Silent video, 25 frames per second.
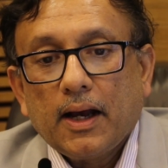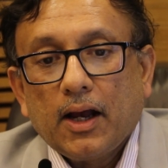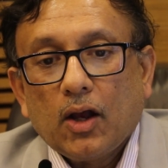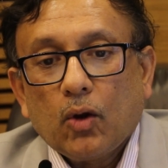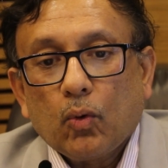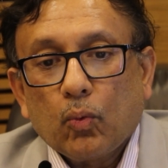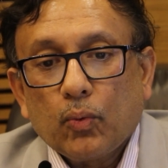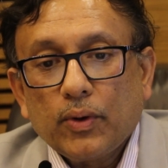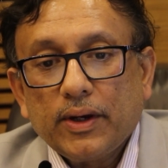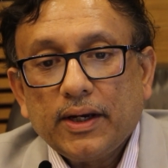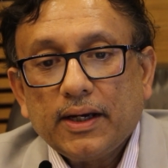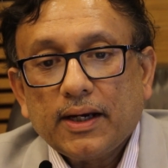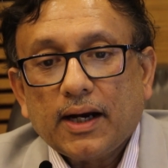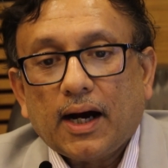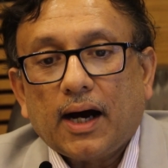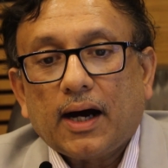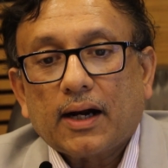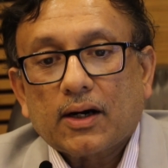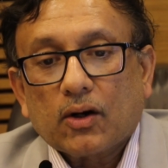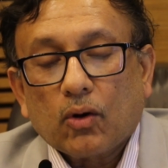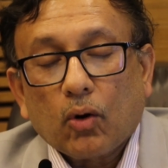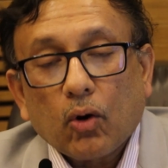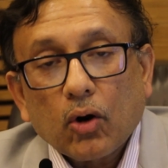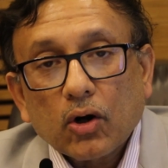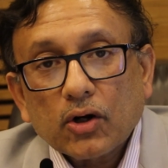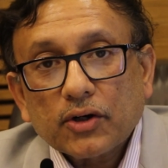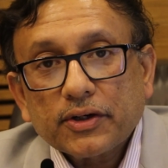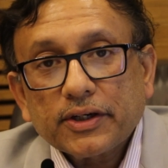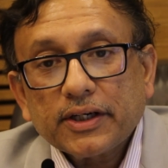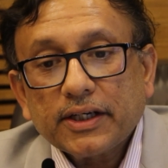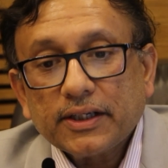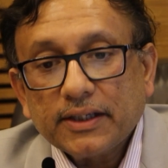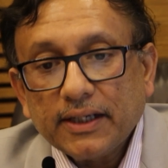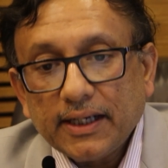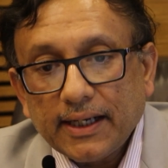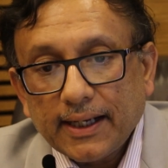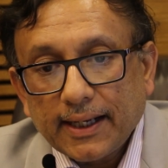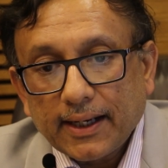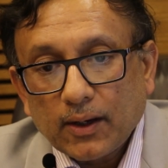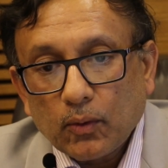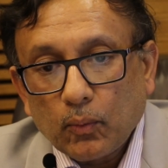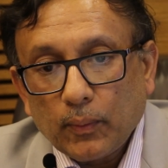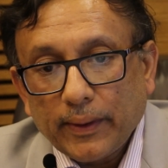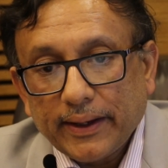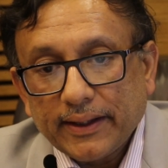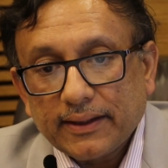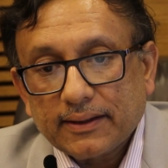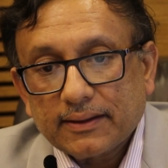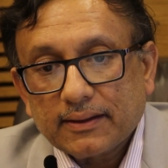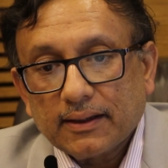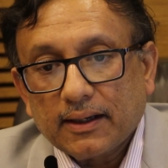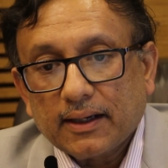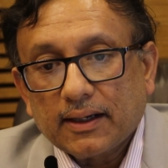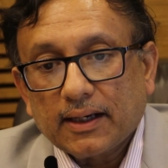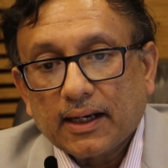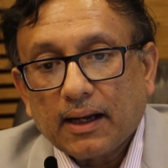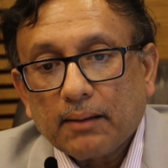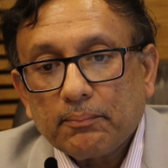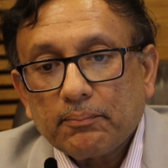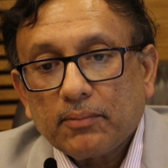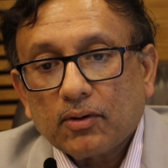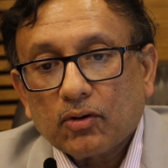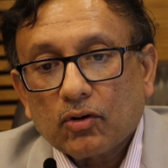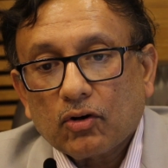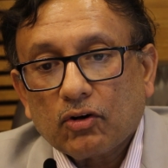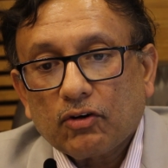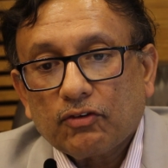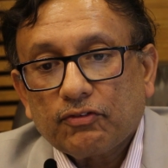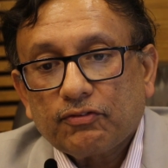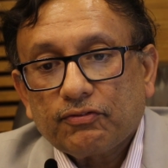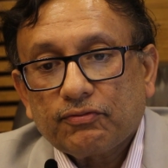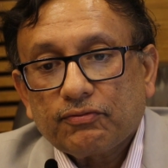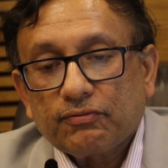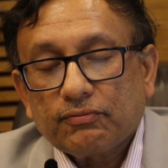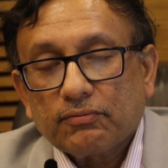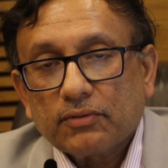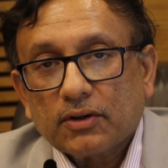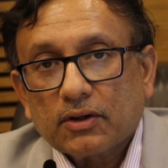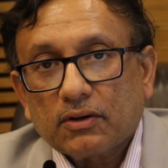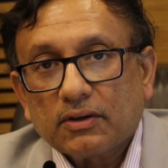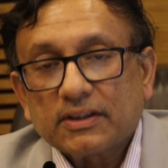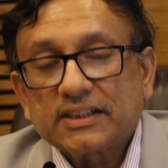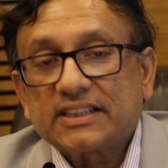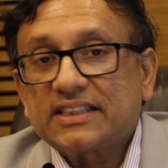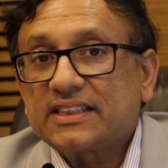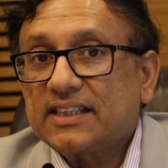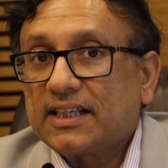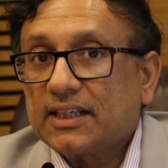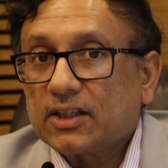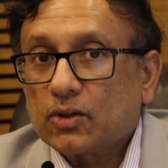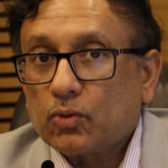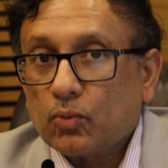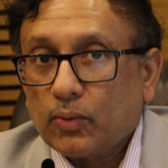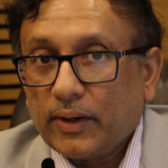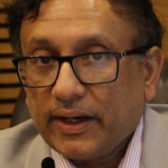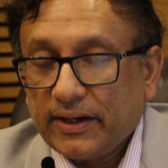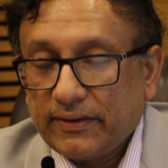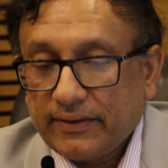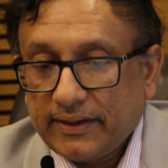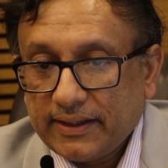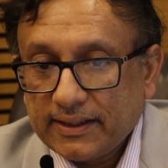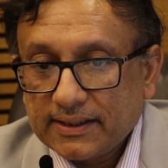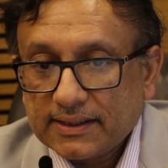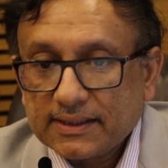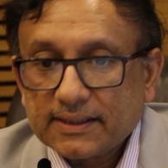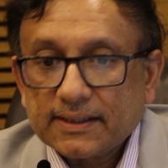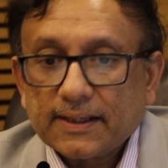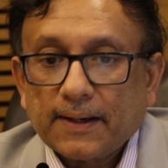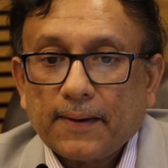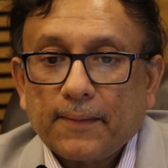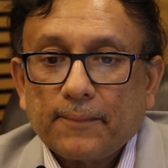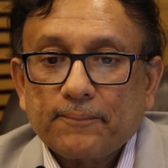We are already dealing with a number of concern queries.